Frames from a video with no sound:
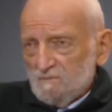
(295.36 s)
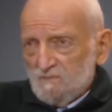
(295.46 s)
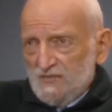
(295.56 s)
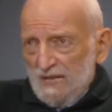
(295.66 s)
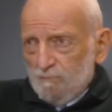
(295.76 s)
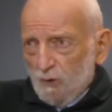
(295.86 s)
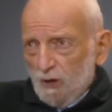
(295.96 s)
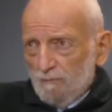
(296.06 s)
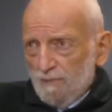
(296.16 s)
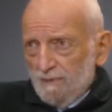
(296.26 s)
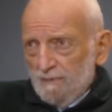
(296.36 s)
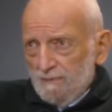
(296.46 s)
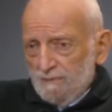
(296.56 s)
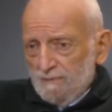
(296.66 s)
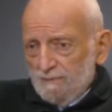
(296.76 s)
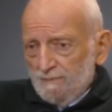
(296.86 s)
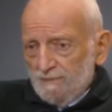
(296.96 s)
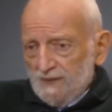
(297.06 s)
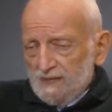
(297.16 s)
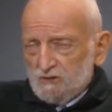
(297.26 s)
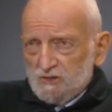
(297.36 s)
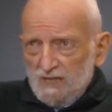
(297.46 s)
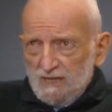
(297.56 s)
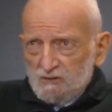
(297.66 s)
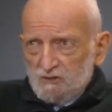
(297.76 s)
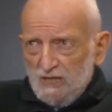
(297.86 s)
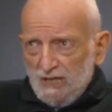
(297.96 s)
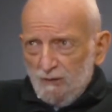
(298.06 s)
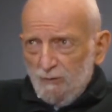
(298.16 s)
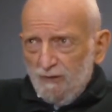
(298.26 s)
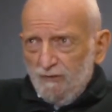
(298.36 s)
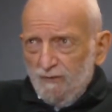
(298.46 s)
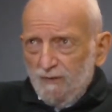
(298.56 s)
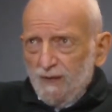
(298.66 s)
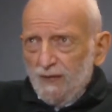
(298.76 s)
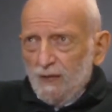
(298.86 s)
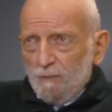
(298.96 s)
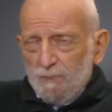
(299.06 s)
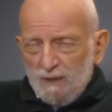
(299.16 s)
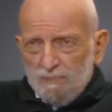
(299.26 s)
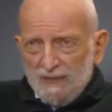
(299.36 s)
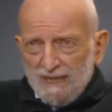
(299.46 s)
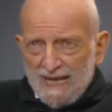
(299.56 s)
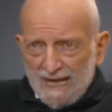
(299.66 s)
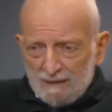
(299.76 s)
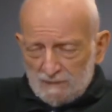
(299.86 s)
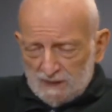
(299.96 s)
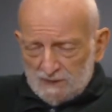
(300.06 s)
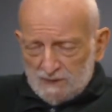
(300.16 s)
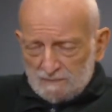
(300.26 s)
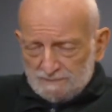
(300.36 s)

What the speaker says: Tapeworm is shared with people and animals.